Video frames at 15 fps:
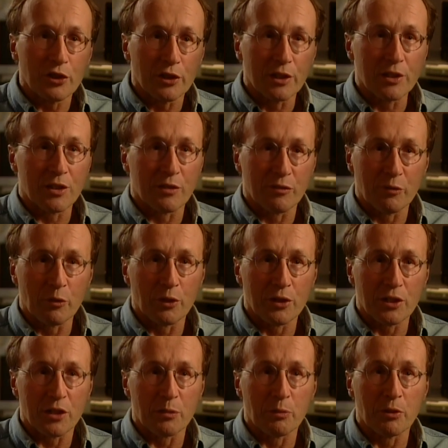is the force
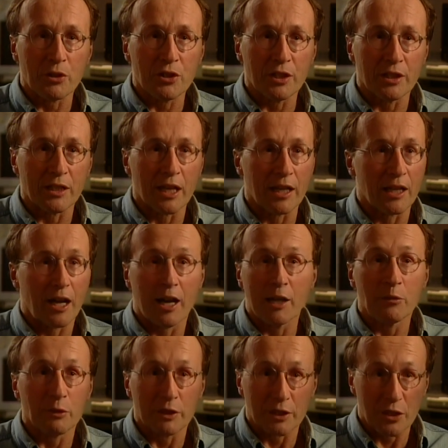that's pushing that. I
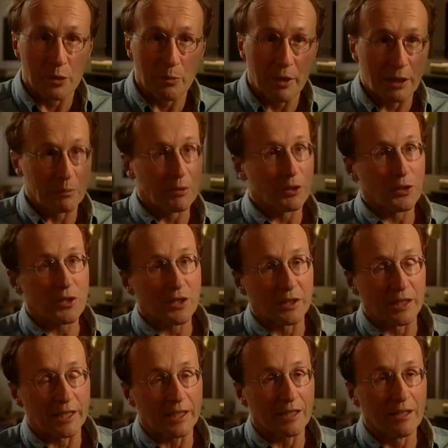would expect
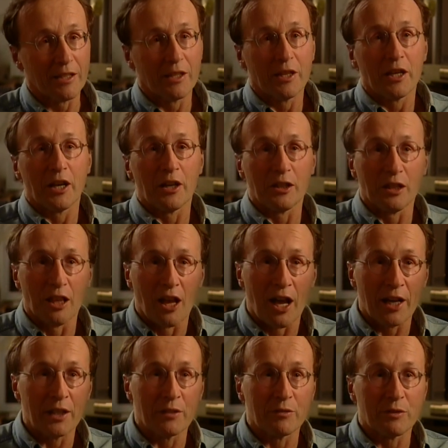personally a
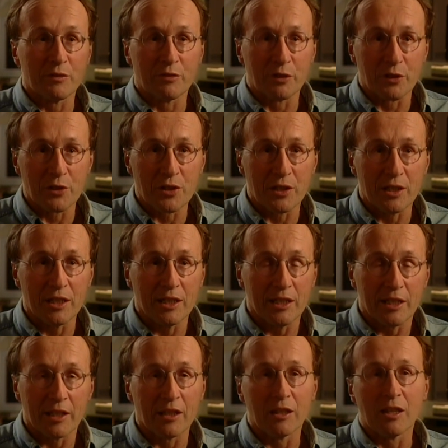lot of diversity
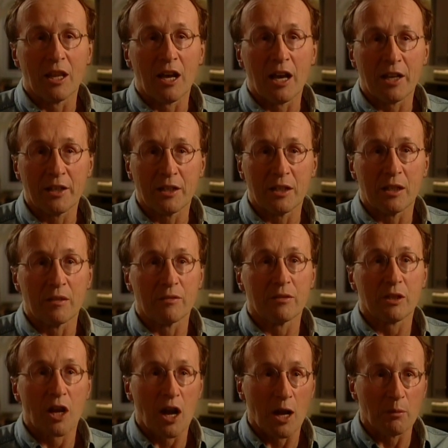and a lot of
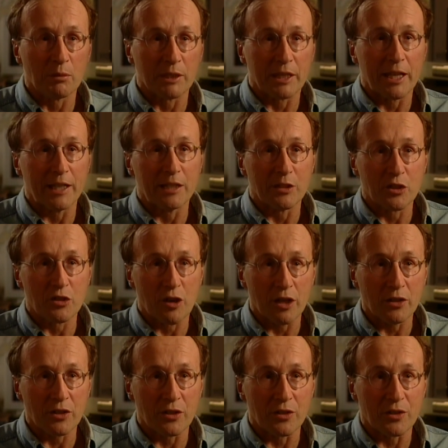complicated
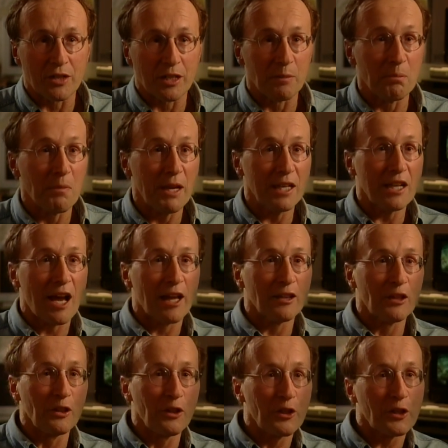structures. It may not
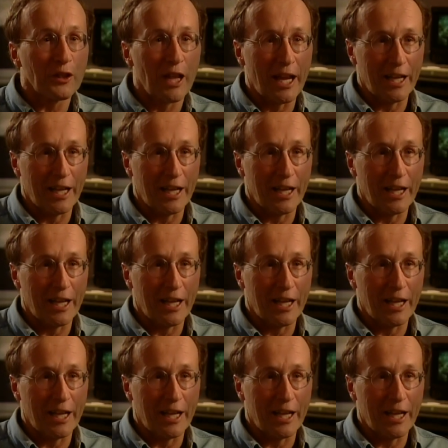look like